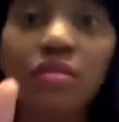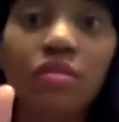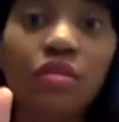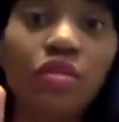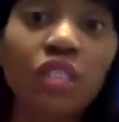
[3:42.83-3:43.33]

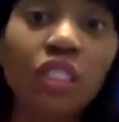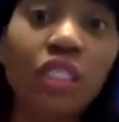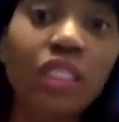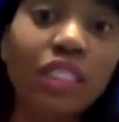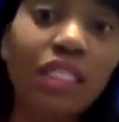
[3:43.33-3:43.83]
You
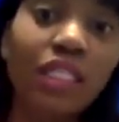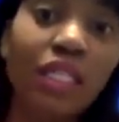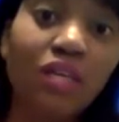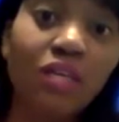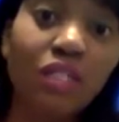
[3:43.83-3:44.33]
see these in the
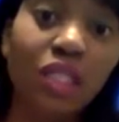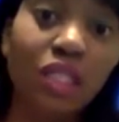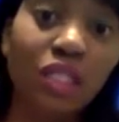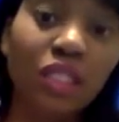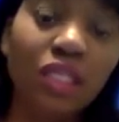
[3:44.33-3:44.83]
nail
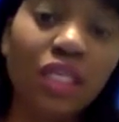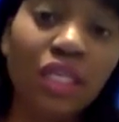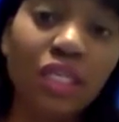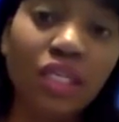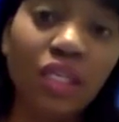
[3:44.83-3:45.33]
salon
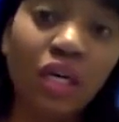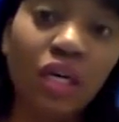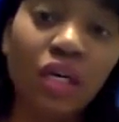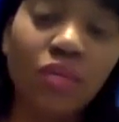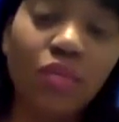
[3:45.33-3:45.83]

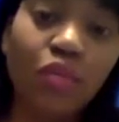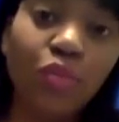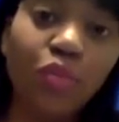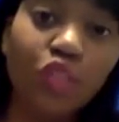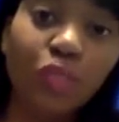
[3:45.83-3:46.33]
to
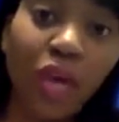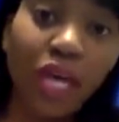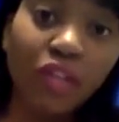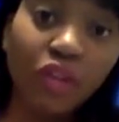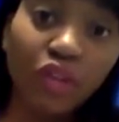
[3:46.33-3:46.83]
push
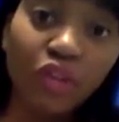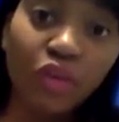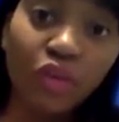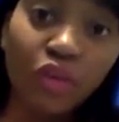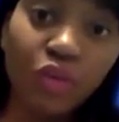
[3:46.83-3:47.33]
back the
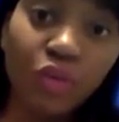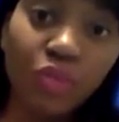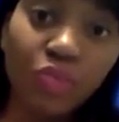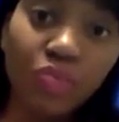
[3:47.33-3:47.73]
cuticle.